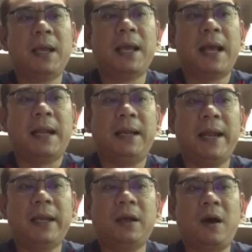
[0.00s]
lack
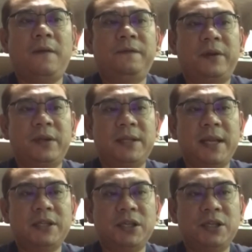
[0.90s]
of
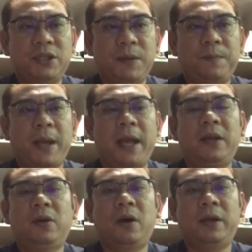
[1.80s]
relationship and
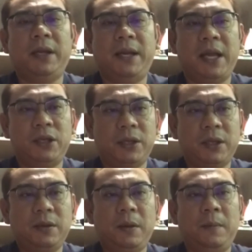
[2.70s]

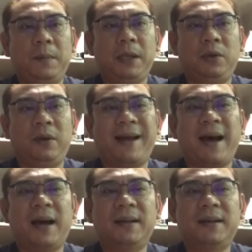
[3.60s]
coordination between
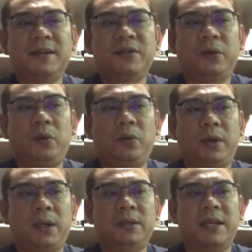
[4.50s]
other
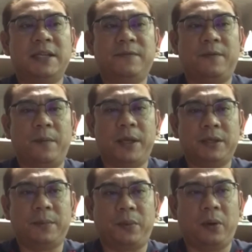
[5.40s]
rural
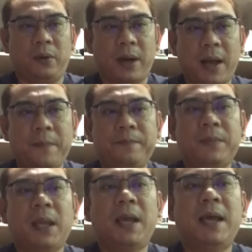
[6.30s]
transformation programs
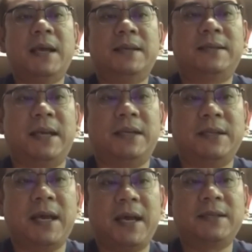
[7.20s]
such
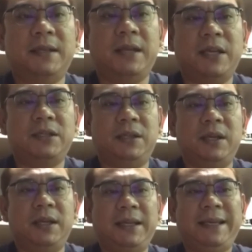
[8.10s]
as
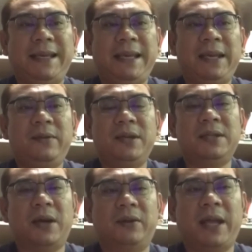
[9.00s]
National Key
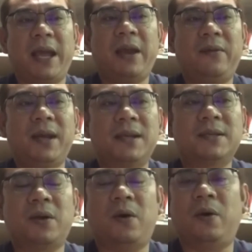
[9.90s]
Result Areas
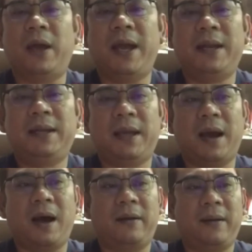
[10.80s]
or
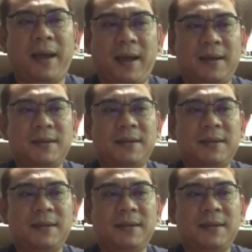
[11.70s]
NKRS,